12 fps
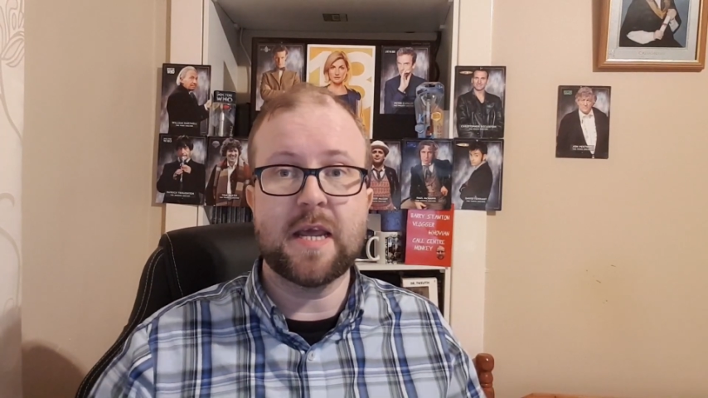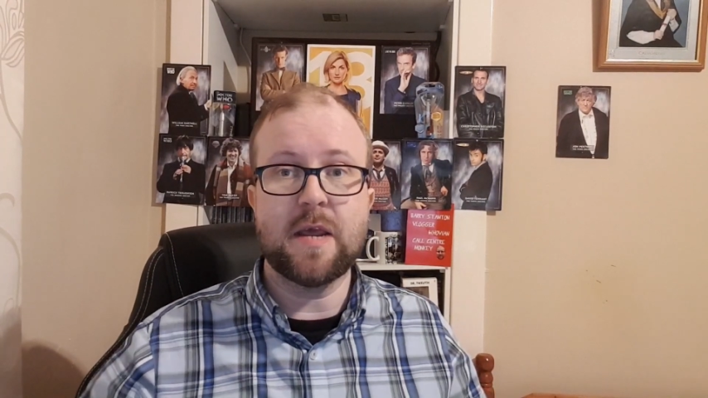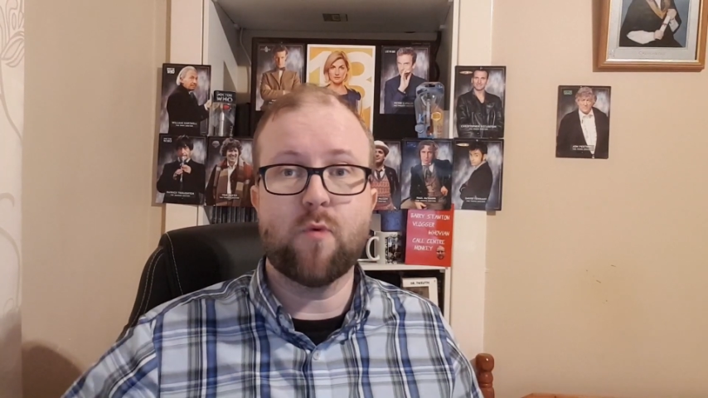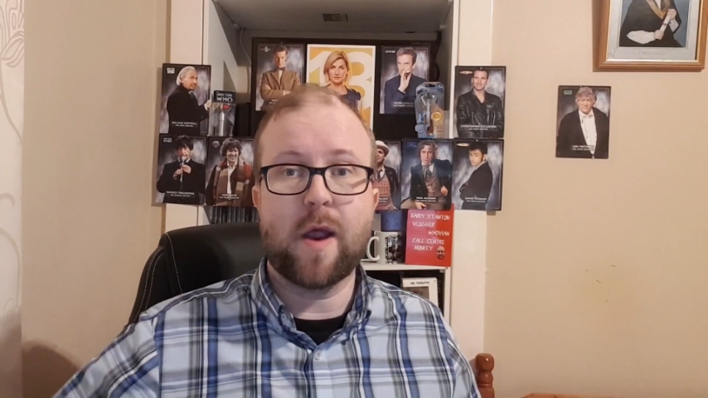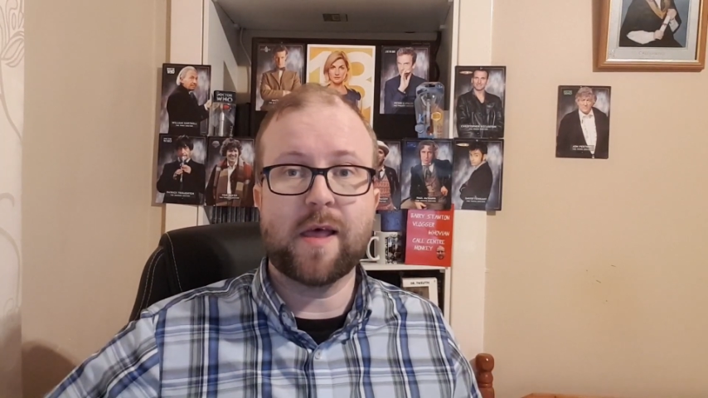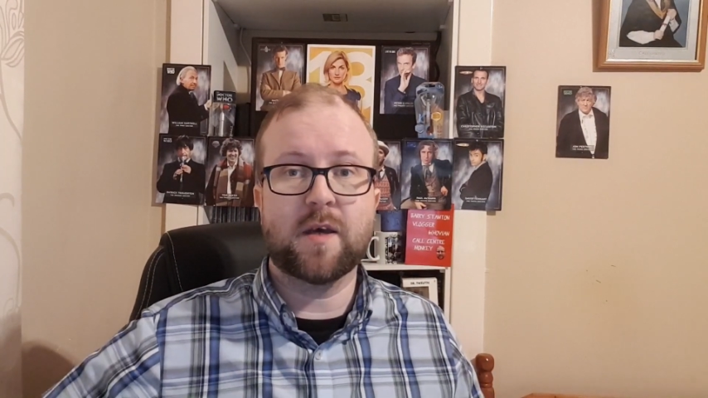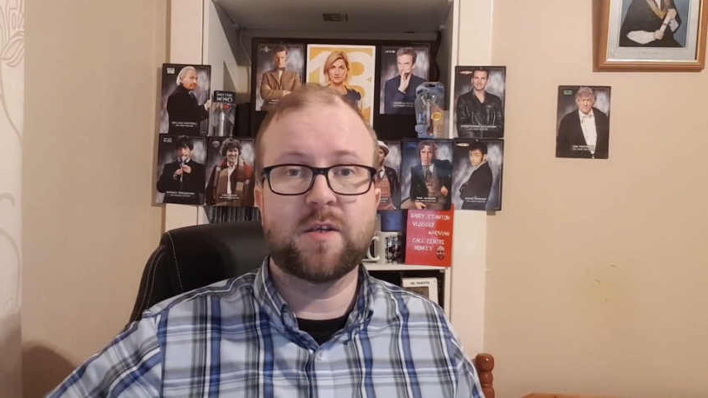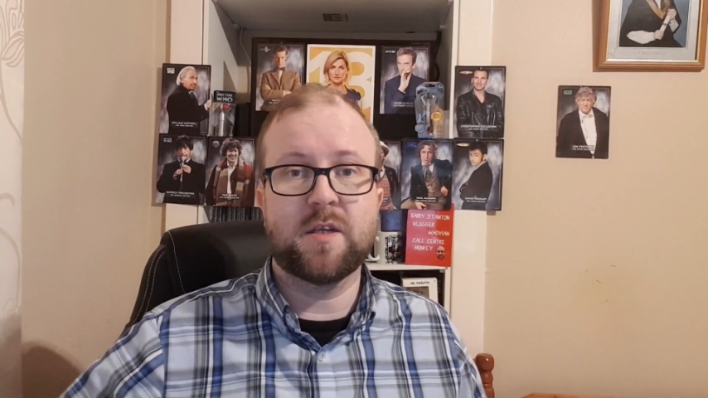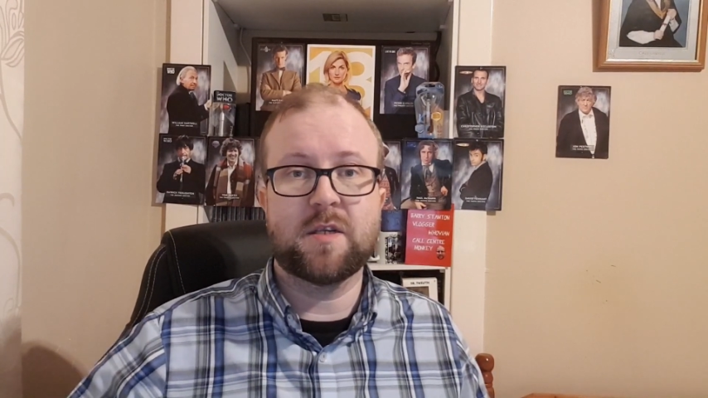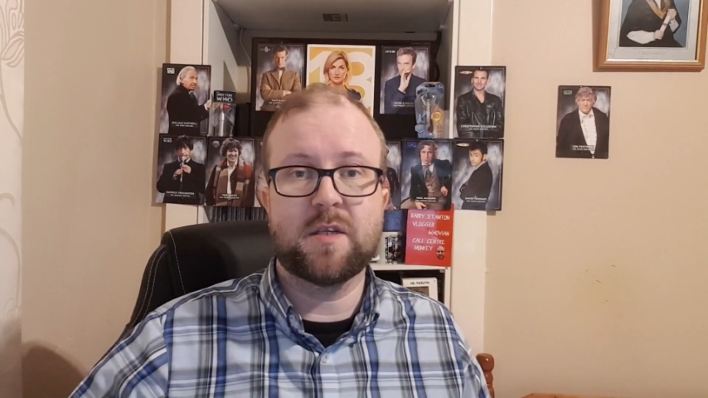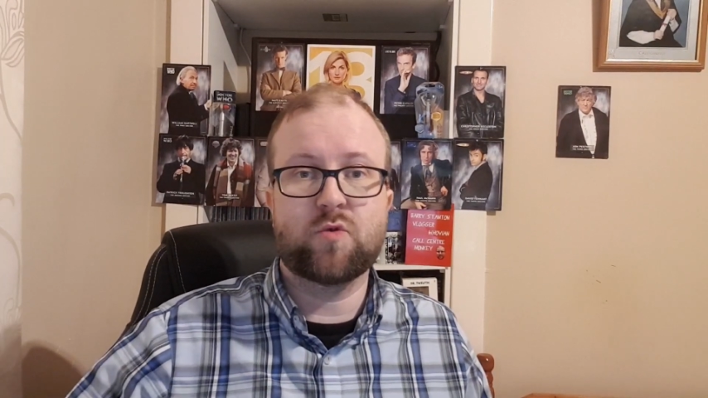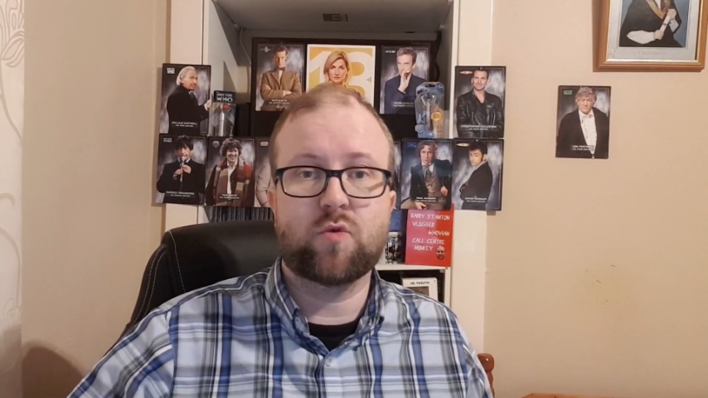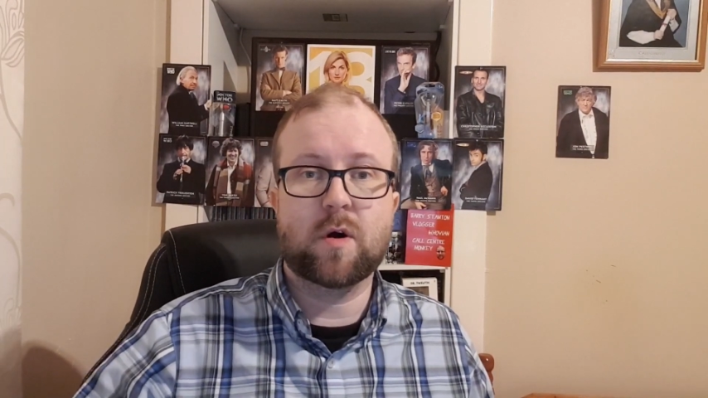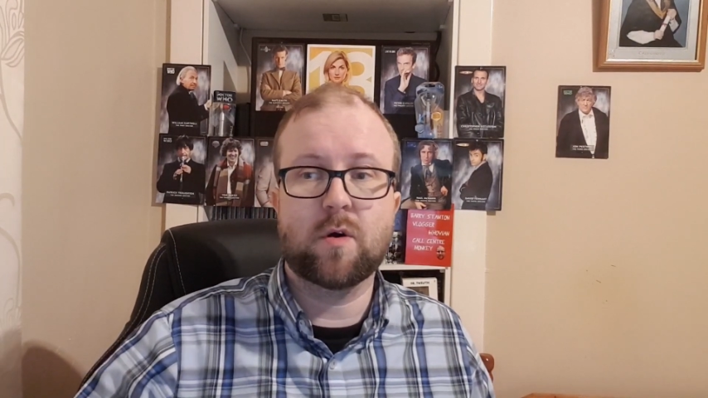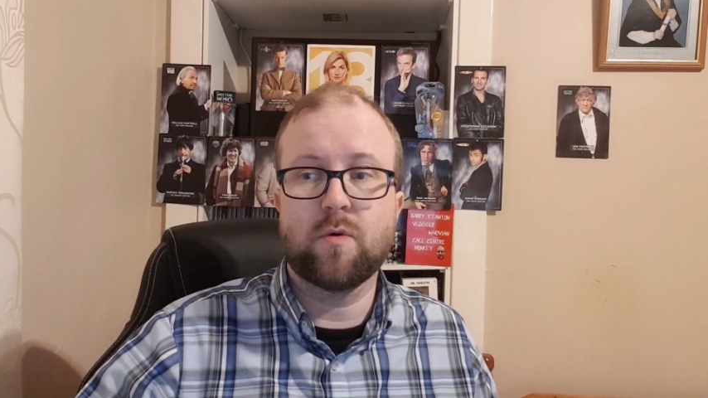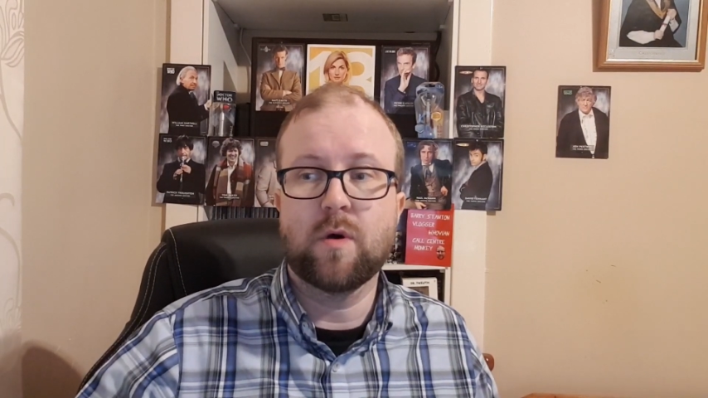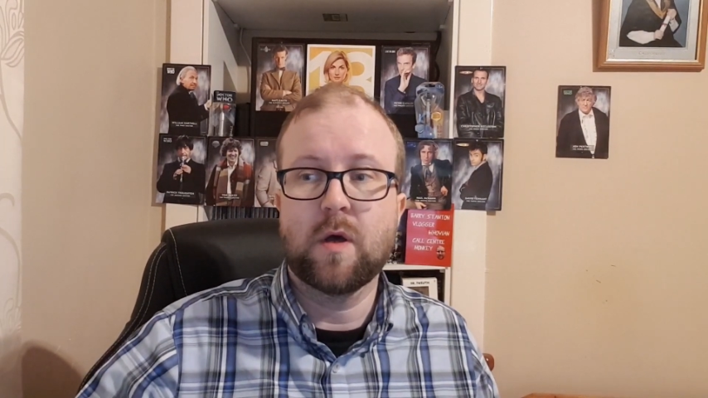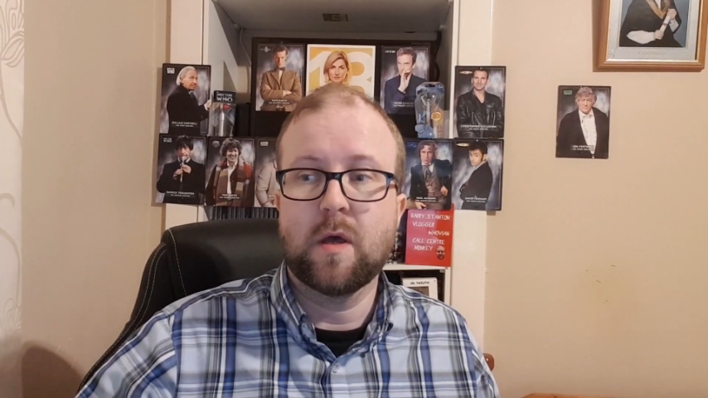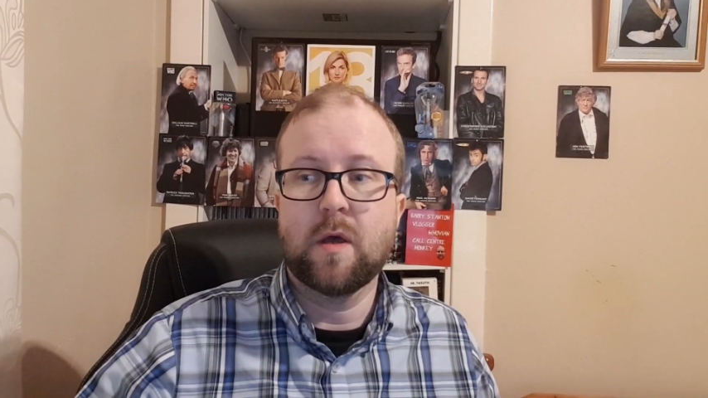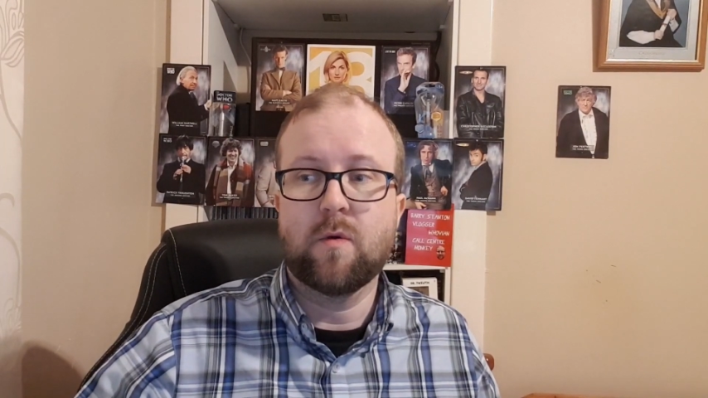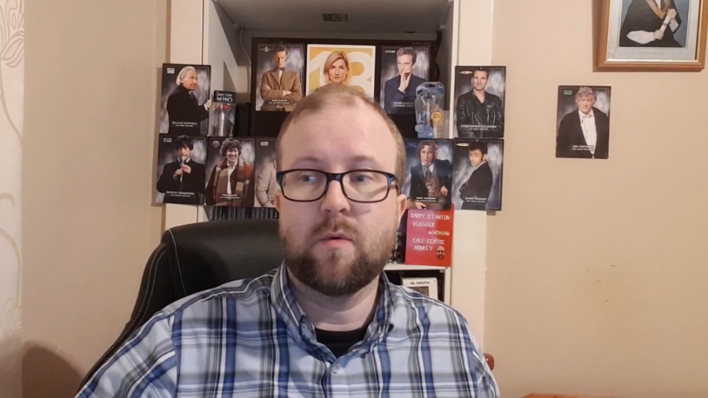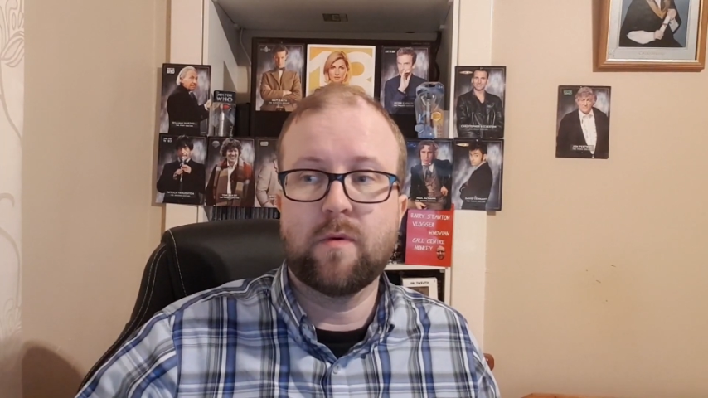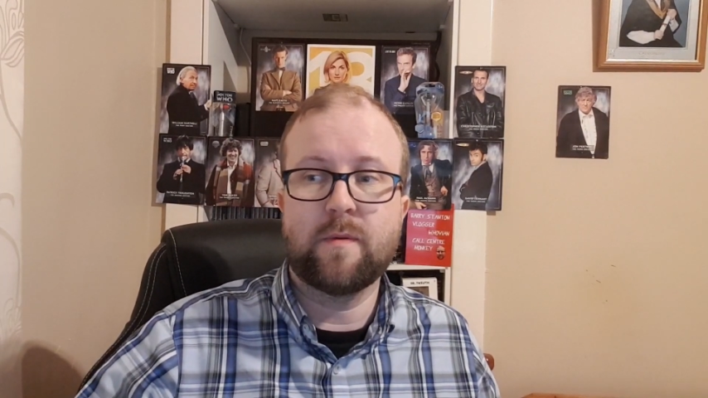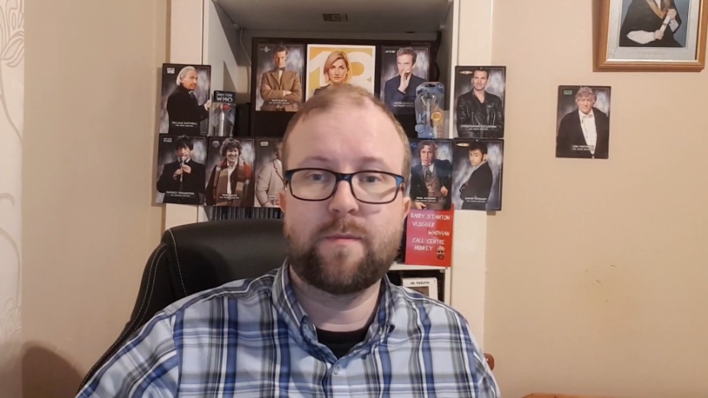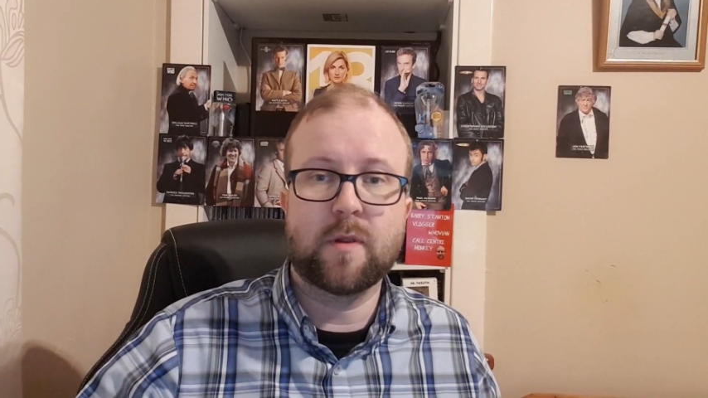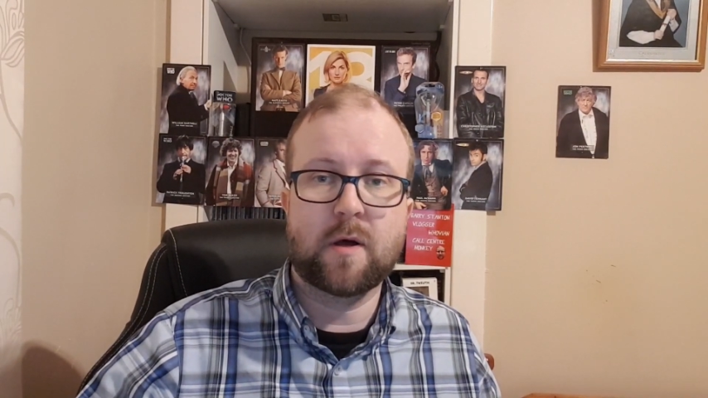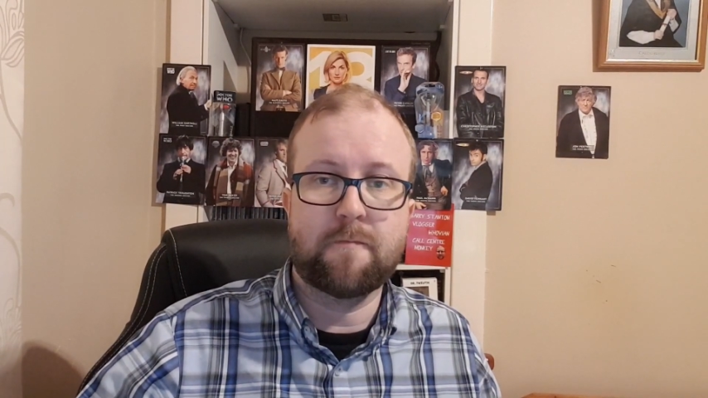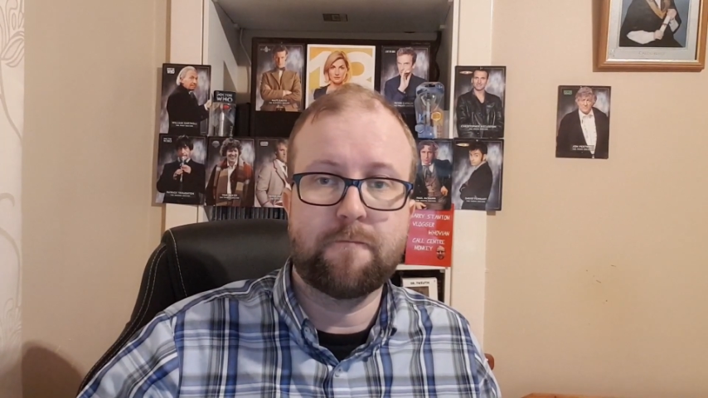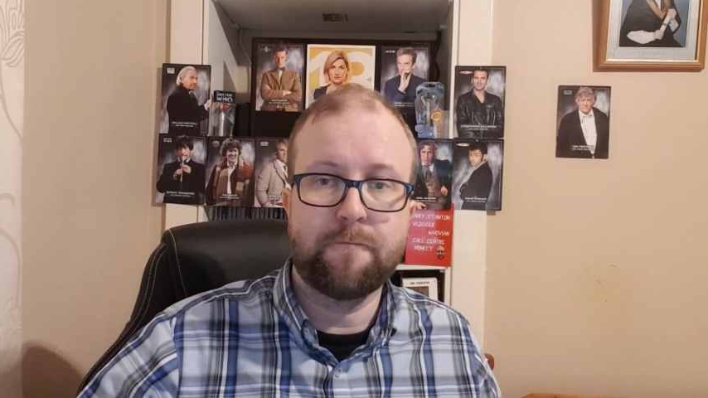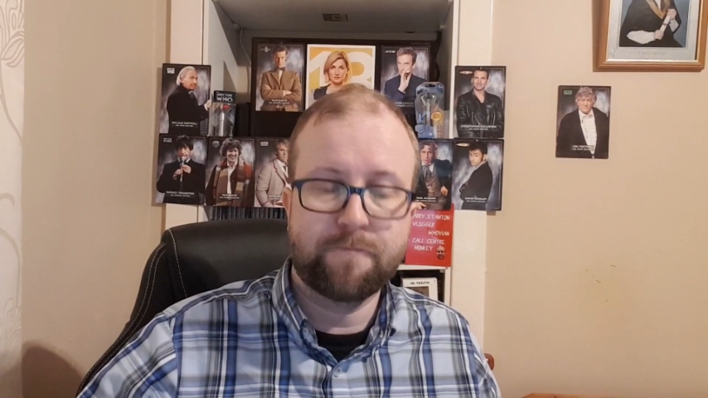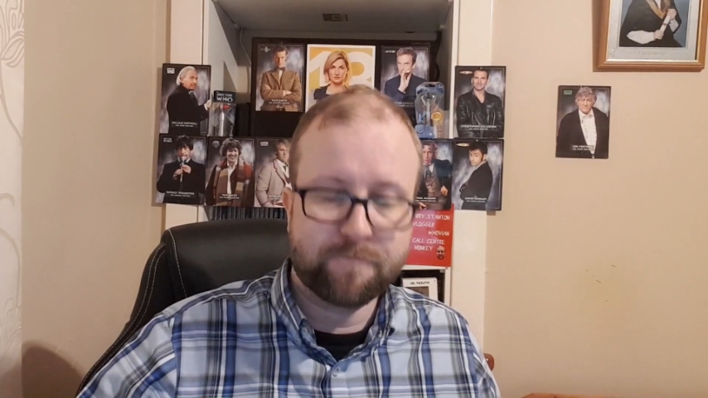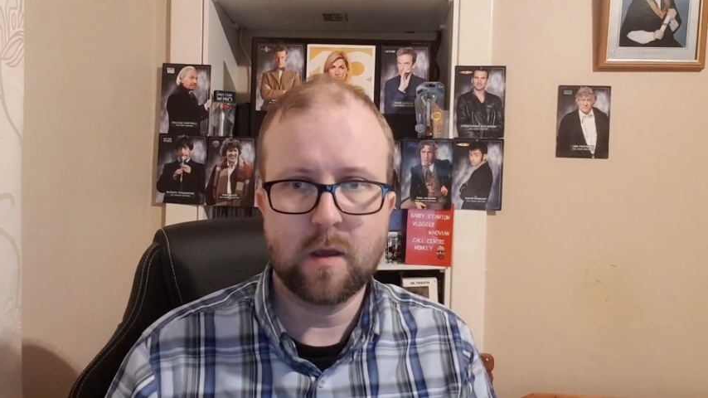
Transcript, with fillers: he relishes his role with aplomb.